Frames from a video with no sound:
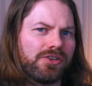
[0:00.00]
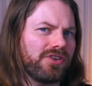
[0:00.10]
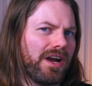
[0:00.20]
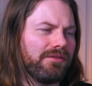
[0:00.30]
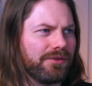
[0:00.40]

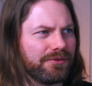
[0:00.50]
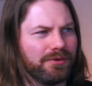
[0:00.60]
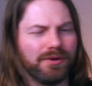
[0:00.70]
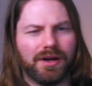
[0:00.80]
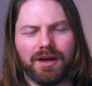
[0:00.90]
travel
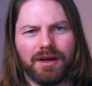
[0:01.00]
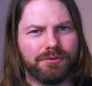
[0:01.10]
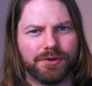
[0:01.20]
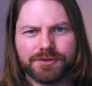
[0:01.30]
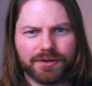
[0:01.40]
through a
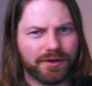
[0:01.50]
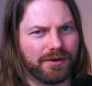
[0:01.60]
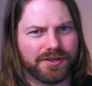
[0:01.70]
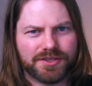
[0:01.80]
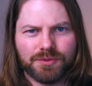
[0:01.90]
router
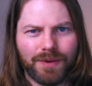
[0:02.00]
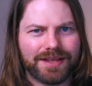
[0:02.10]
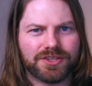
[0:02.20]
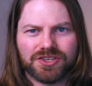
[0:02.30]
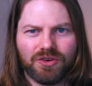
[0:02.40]
or a
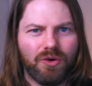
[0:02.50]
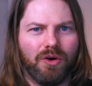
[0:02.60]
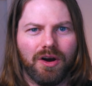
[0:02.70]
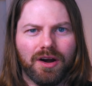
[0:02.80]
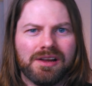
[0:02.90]
switch
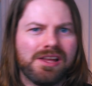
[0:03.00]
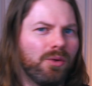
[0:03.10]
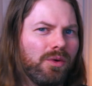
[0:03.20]
or